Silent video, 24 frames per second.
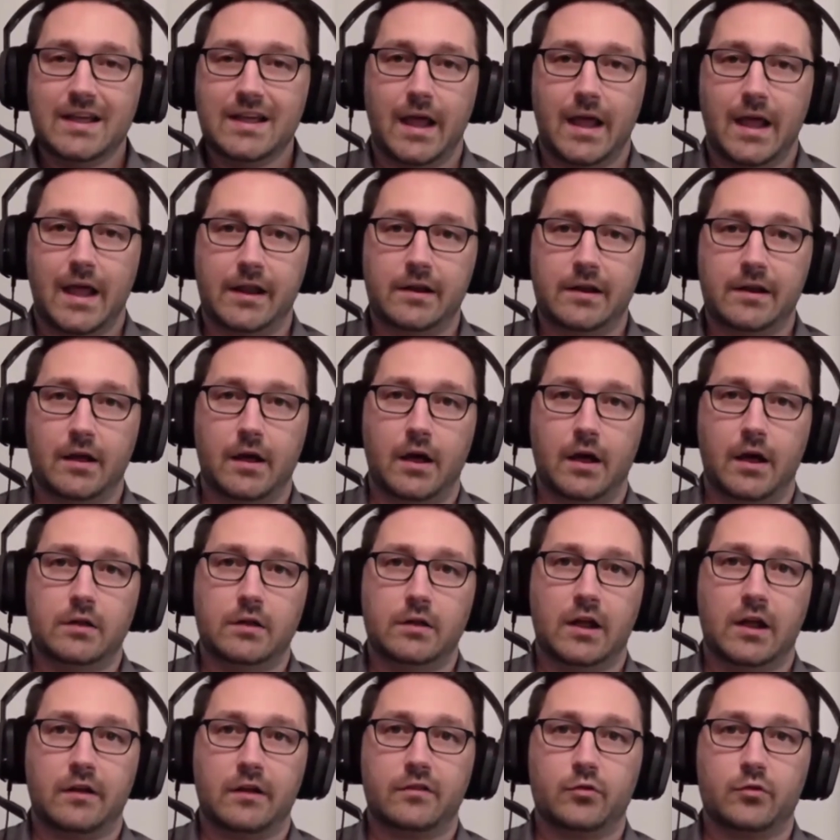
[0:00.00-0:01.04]
and a
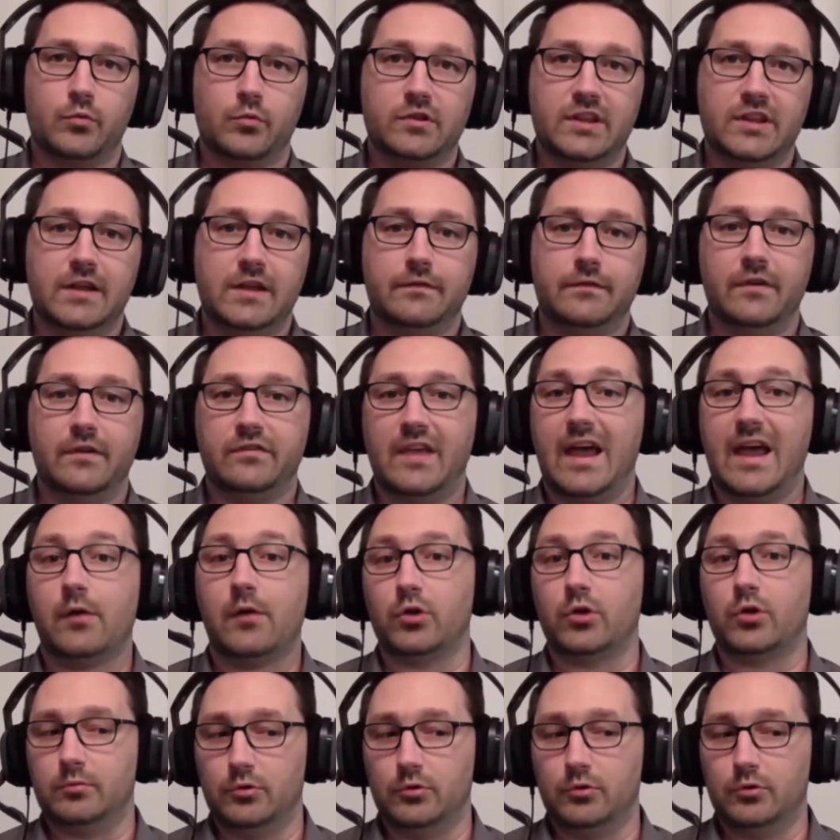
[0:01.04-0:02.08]
lot of the relief is
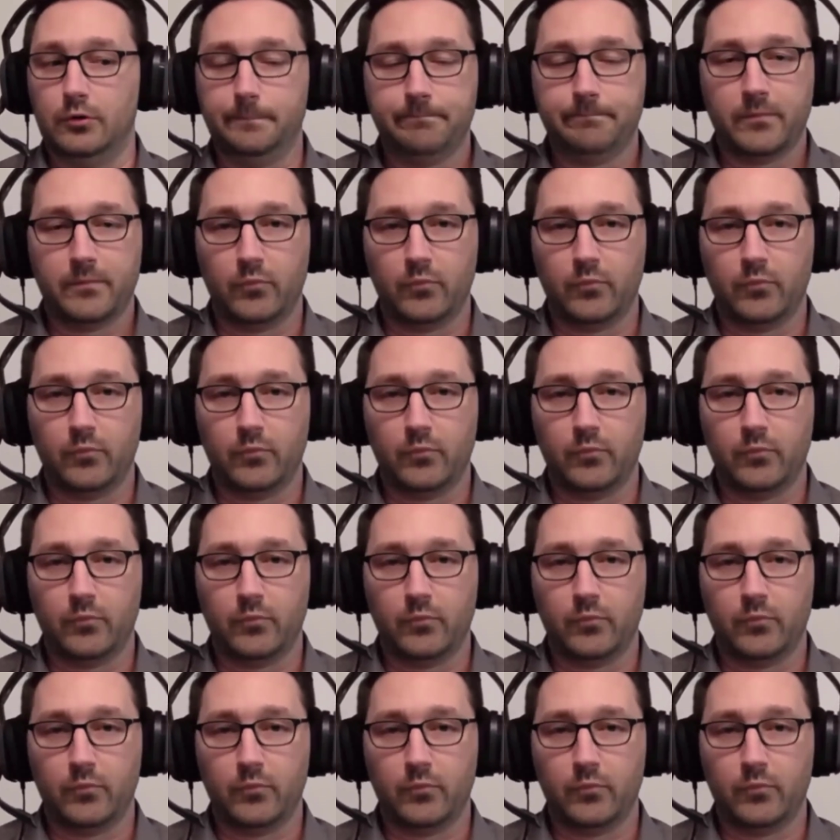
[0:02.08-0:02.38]
equitable,